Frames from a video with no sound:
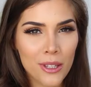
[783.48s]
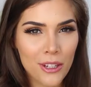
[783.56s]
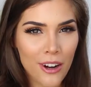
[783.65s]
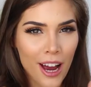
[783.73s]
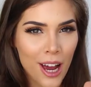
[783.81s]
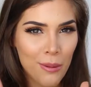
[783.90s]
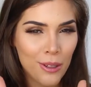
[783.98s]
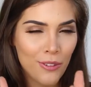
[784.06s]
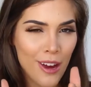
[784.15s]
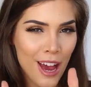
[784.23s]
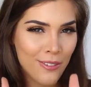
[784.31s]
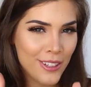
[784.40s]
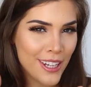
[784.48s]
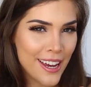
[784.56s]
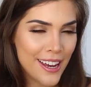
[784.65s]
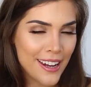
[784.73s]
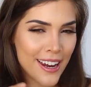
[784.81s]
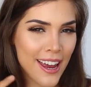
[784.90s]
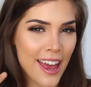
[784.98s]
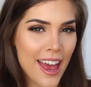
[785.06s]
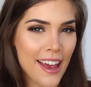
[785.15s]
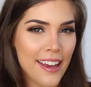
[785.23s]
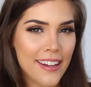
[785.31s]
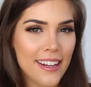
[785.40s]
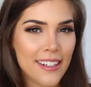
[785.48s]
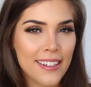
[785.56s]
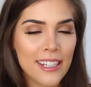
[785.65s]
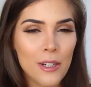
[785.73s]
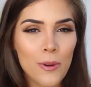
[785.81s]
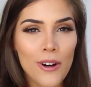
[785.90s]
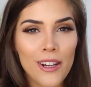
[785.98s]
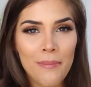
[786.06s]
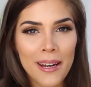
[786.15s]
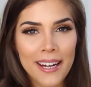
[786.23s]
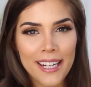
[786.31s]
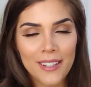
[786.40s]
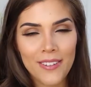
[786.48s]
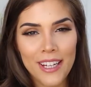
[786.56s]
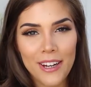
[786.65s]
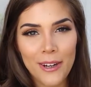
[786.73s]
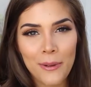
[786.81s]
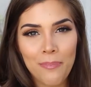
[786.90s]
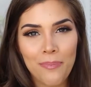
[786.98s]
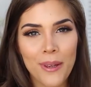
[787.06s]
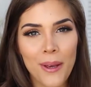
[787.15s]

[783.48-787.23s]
subscribe if you haven't yet. And I'll see you all in my next video.